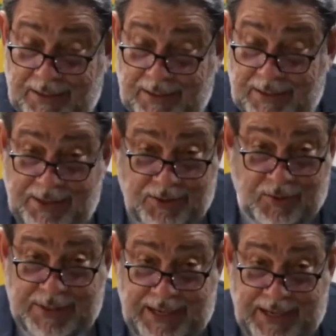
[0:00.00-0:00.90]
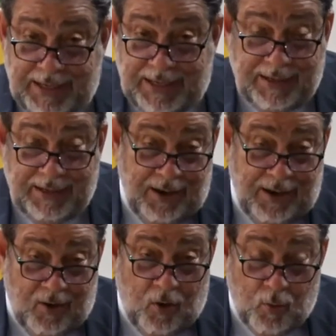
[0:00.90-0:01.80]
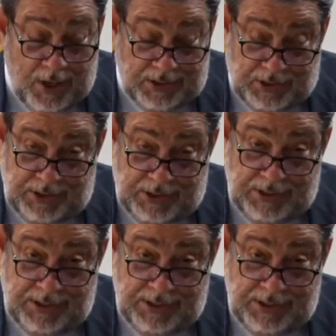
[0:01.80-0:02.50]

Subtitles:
lead you to a dead end, or worse,